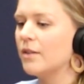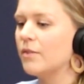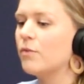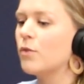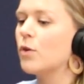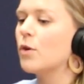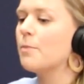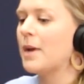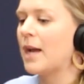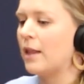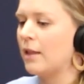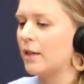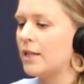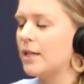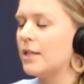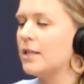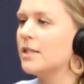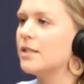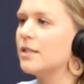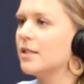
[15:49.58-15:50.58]

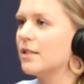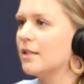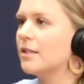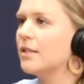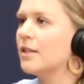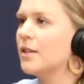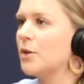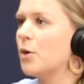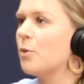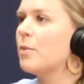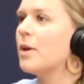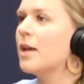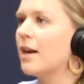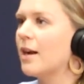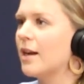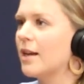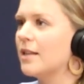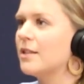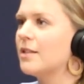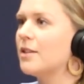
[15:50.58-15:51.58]
formalities,
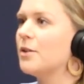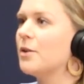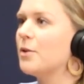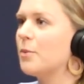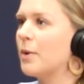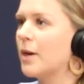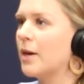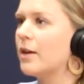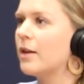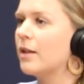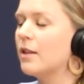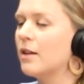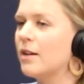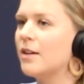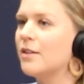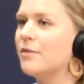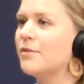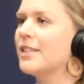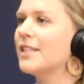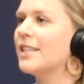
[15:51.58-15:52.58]
behind, wearing
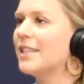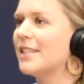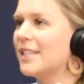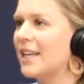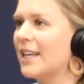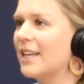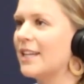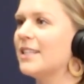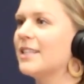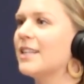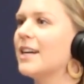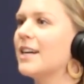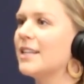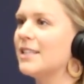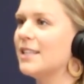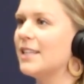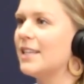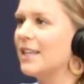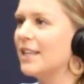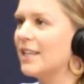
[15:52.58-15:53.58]
gloves,
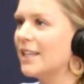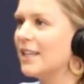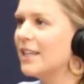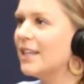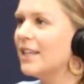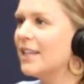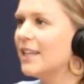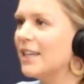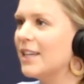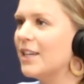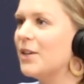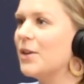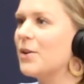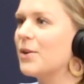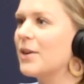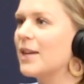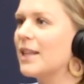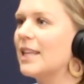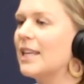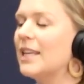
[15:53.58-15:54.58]
sanitizing,
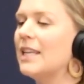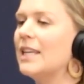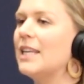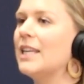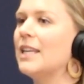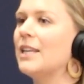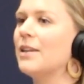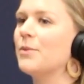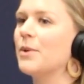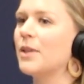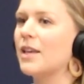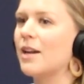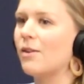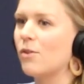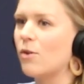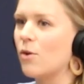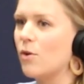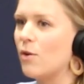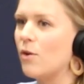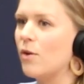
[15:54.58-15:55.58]
cleaning with
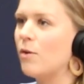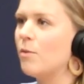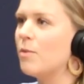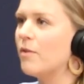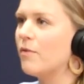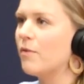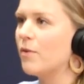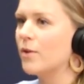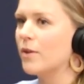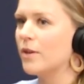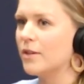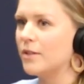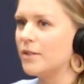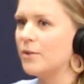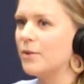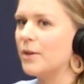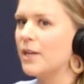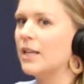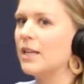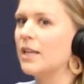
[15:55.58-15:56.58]
alcohol before
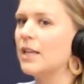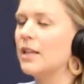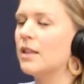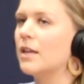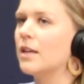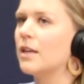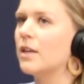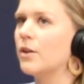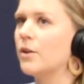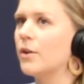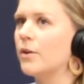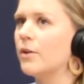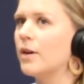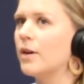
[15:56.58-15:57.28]
doing anything,